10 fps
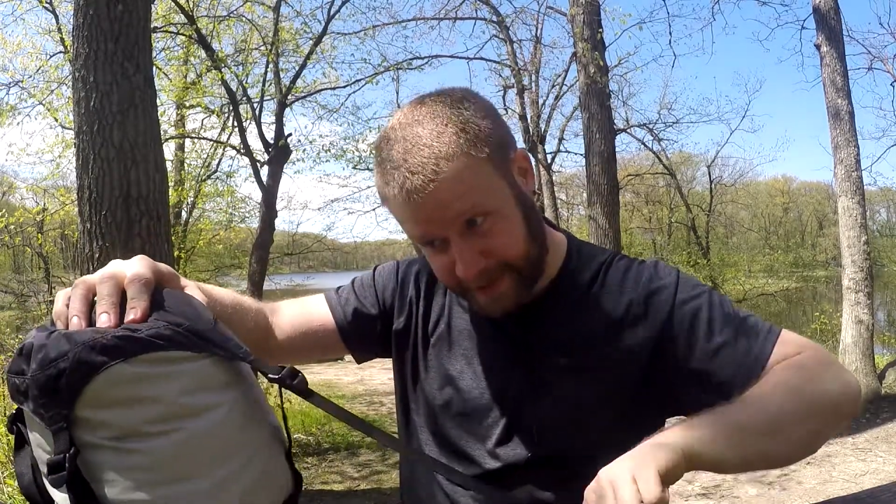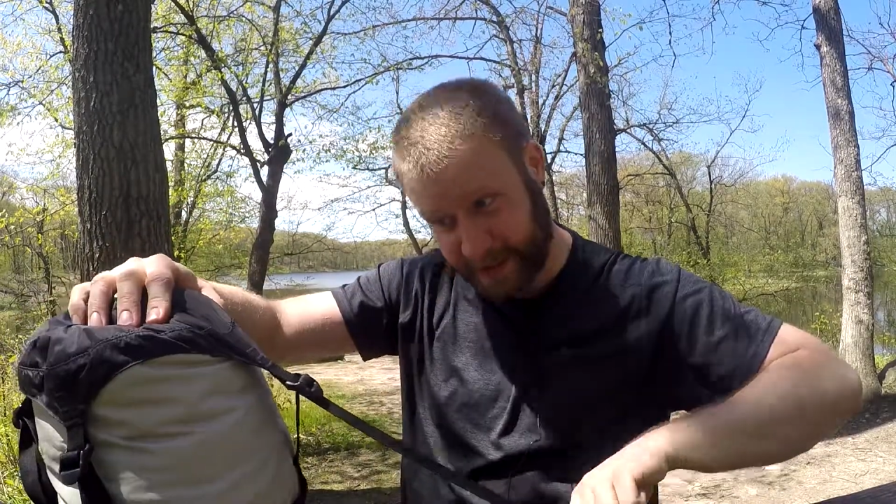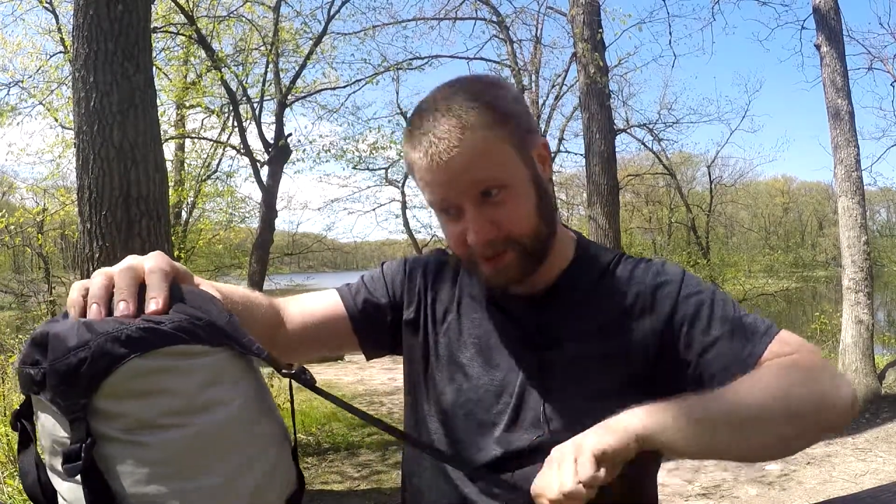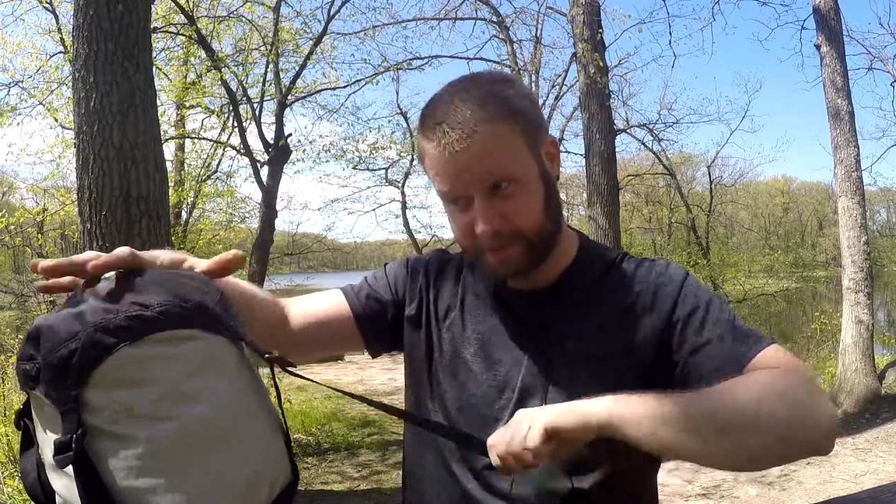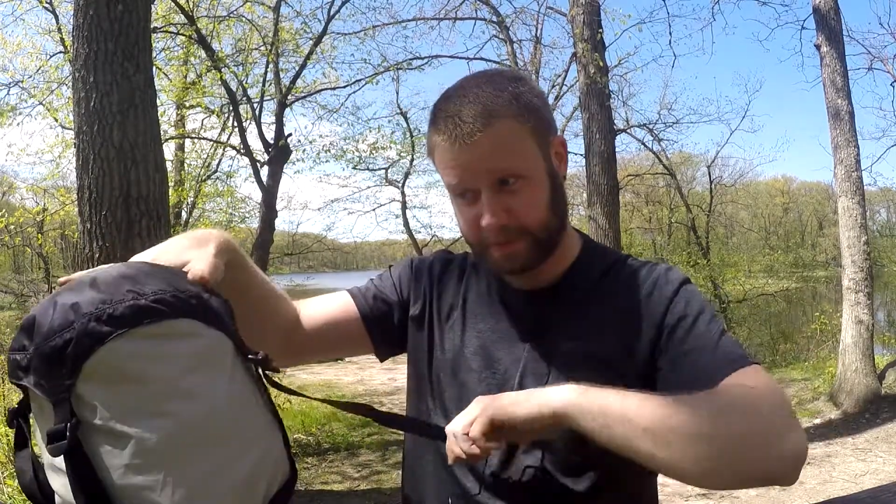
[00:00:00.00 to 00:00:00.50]

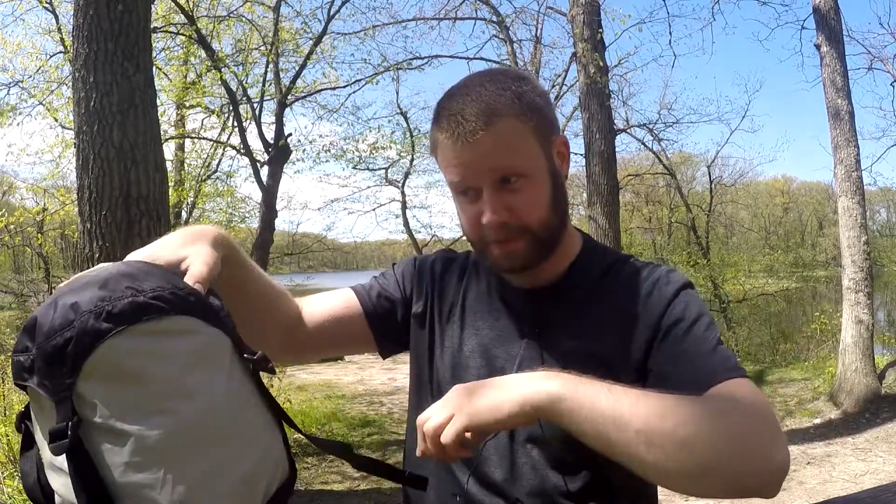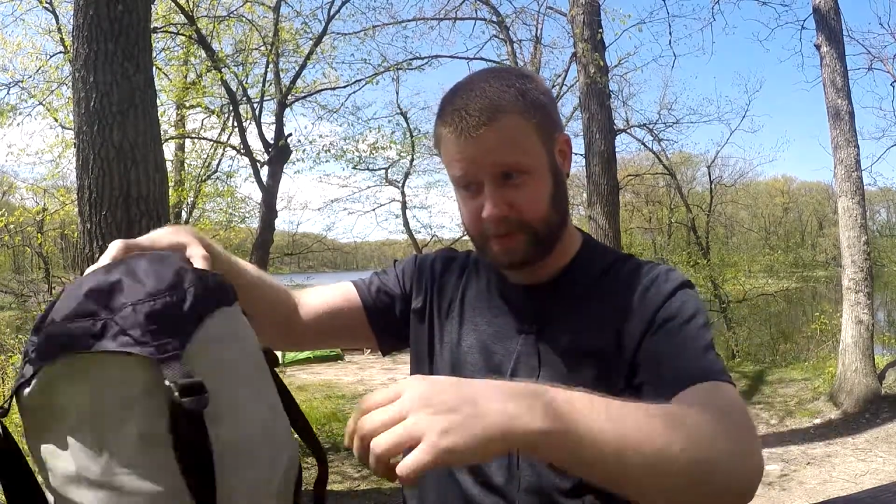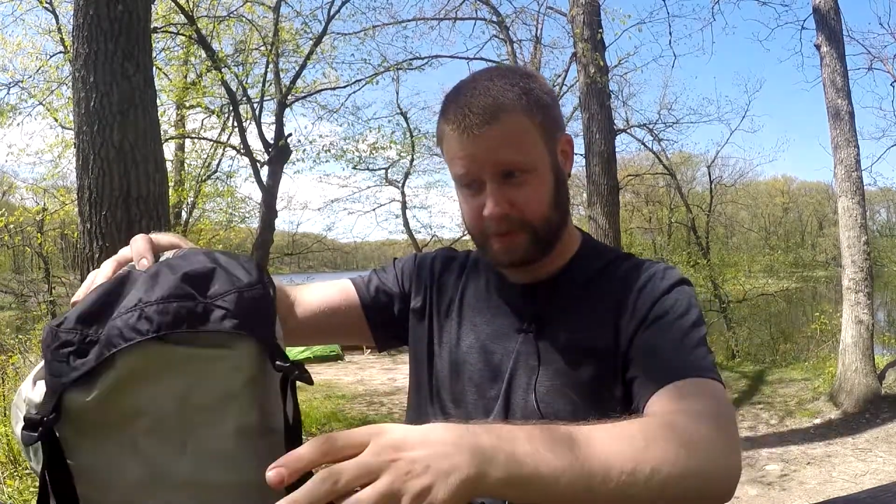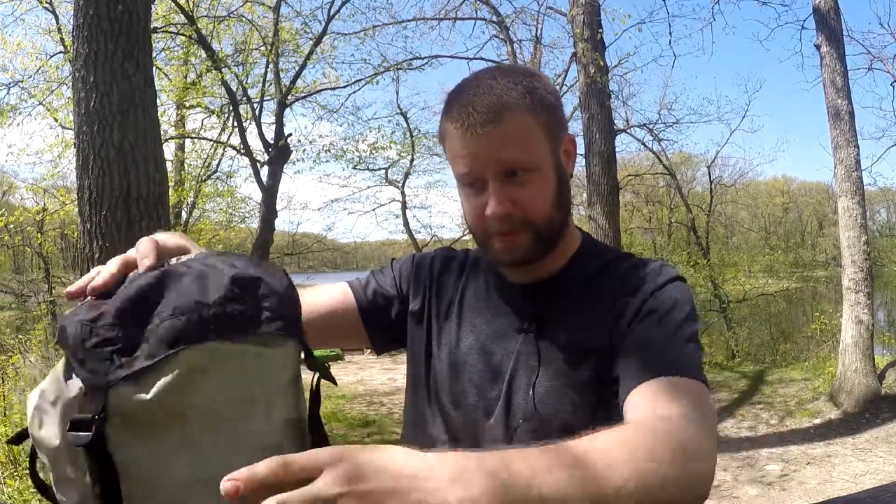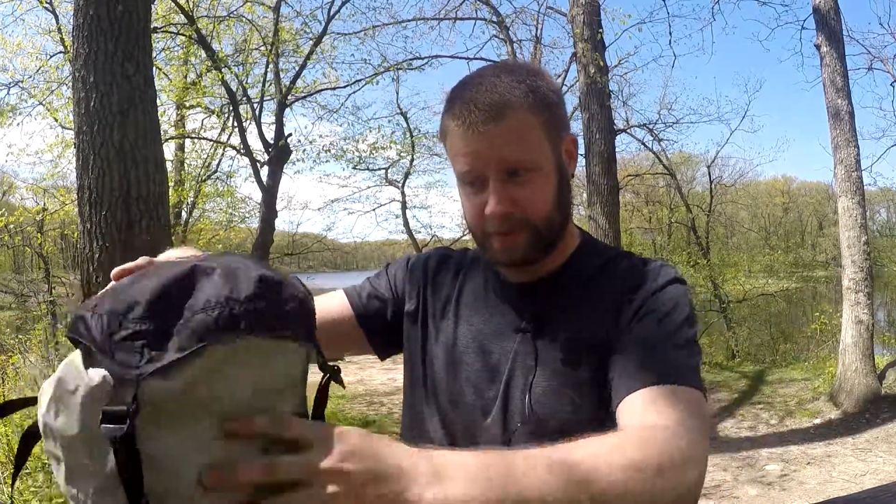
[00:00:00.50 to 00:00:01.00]
down,
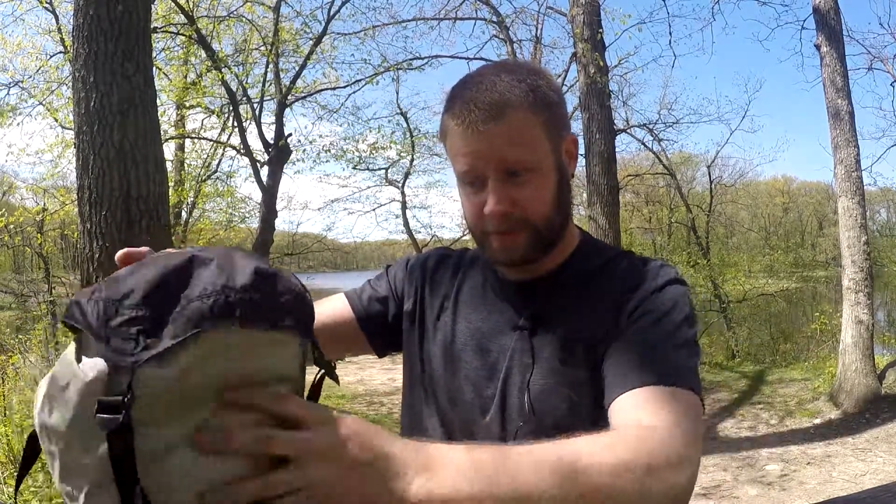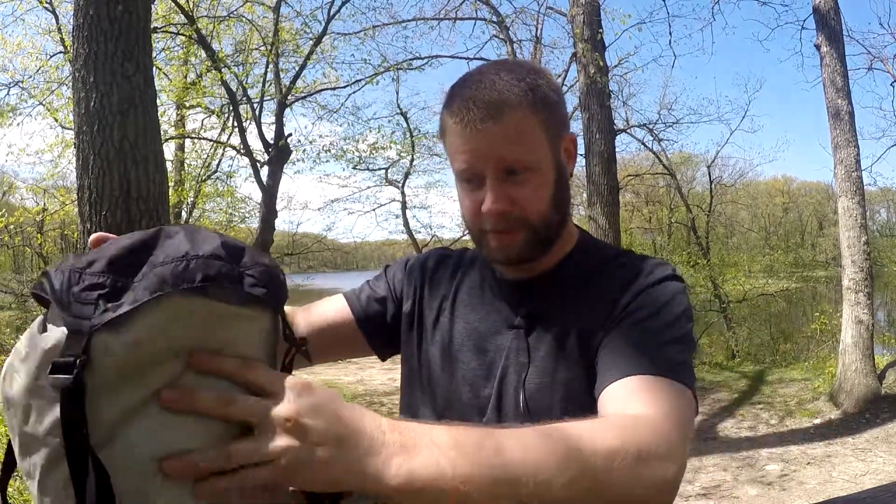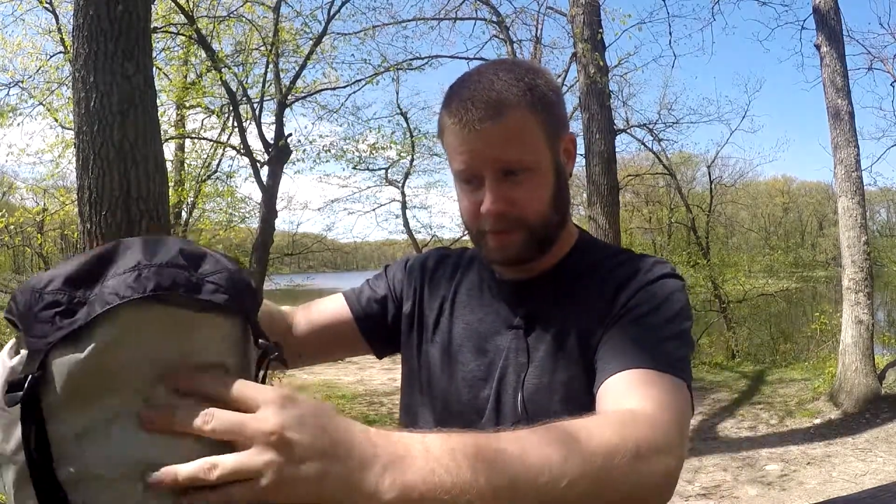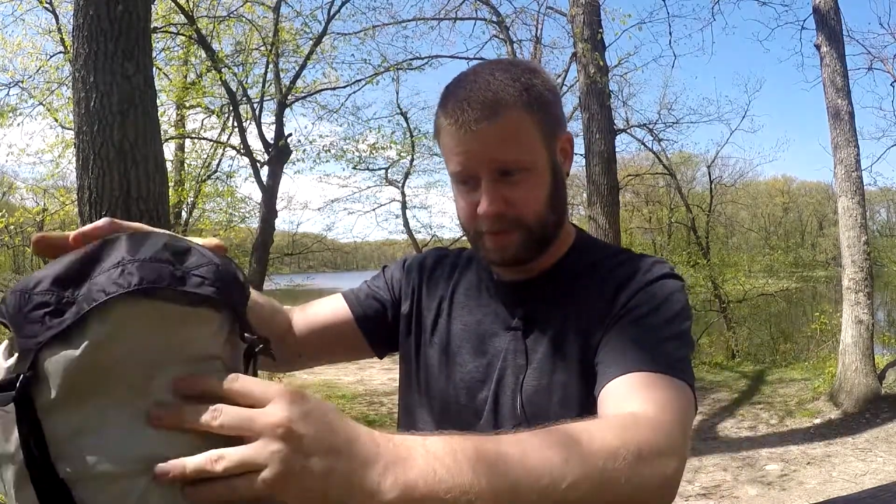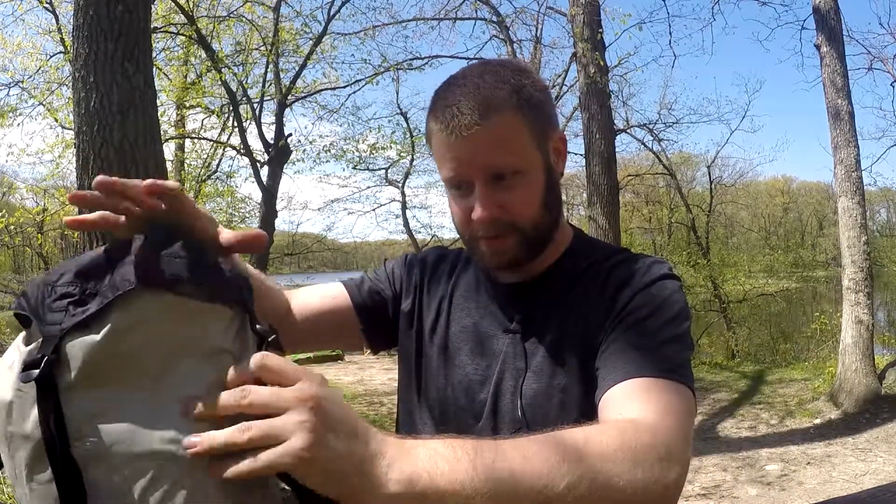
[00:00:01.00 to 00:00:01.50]

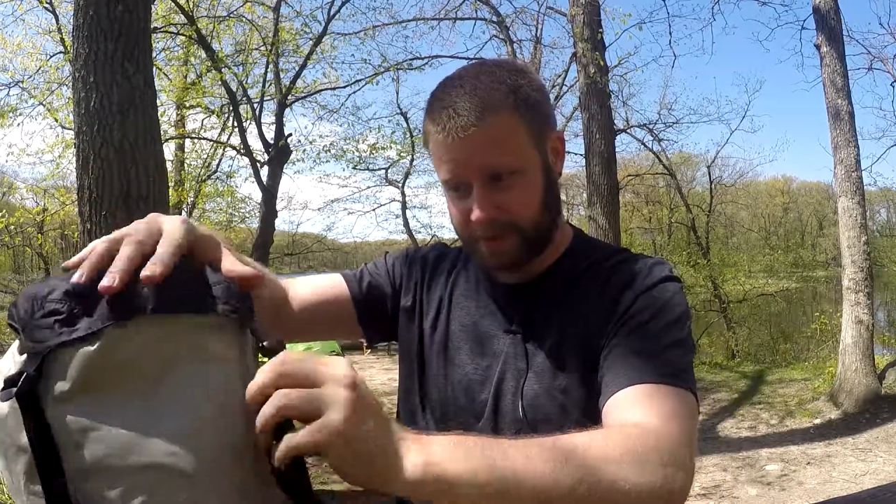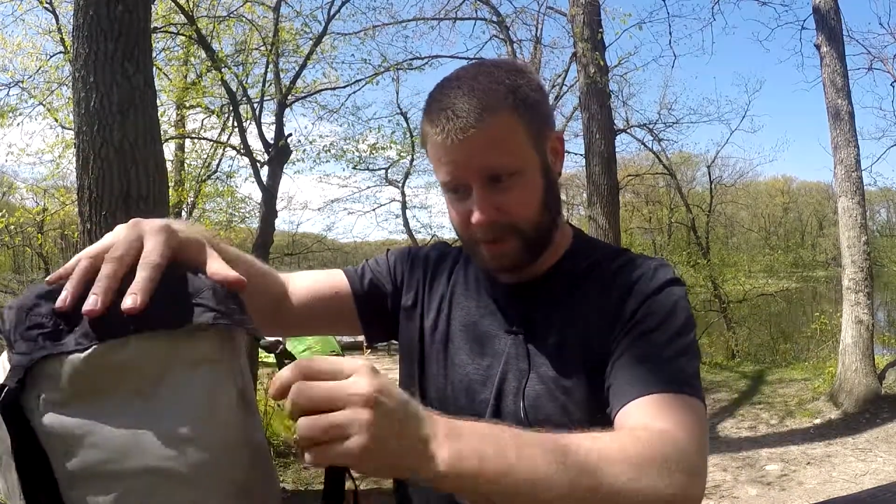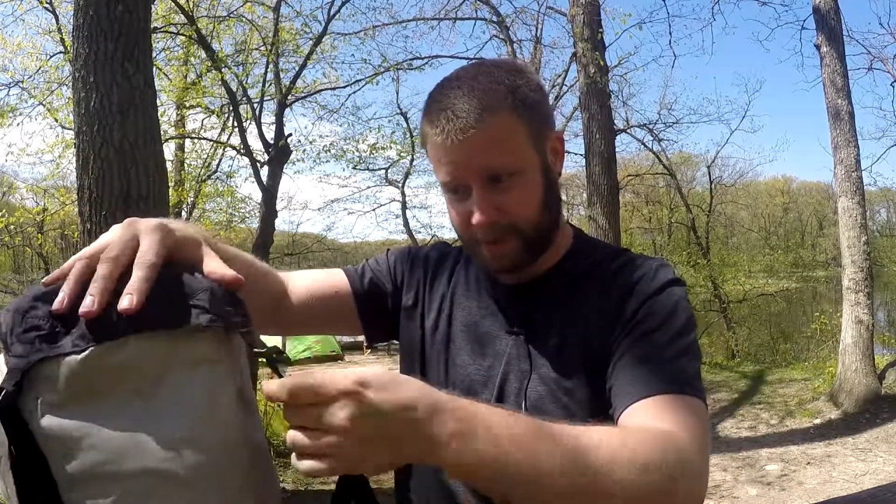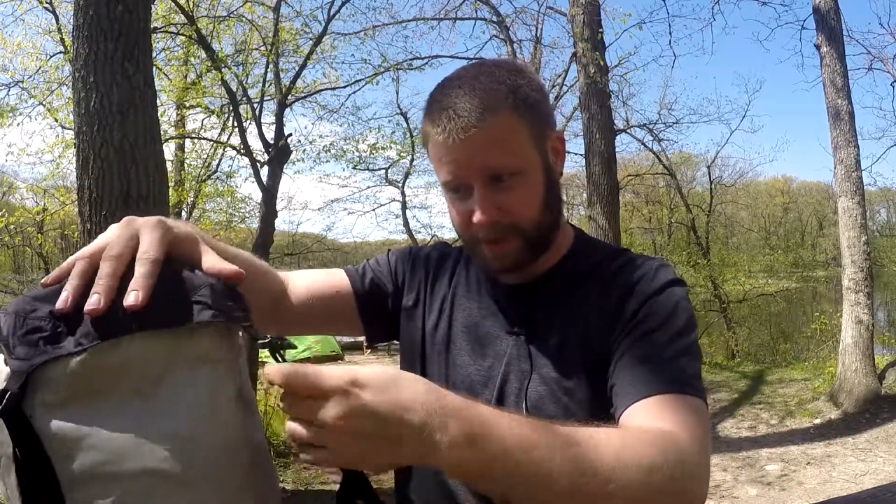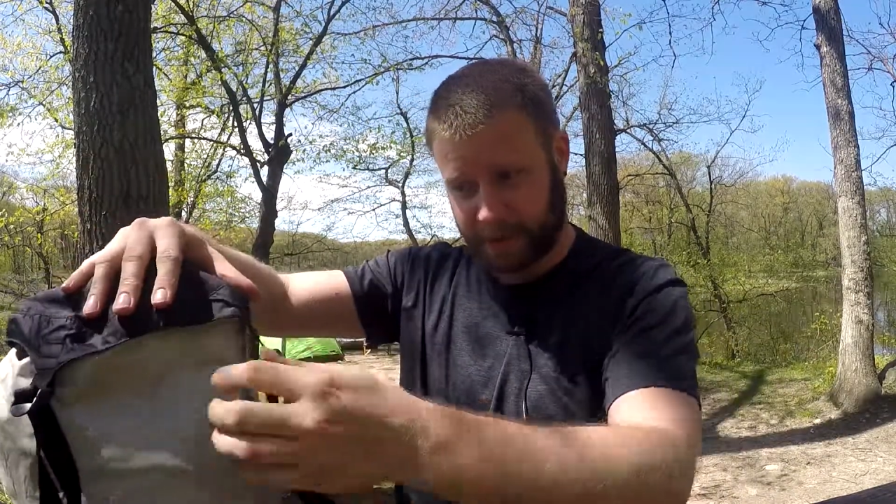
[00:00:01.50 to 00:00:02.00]
and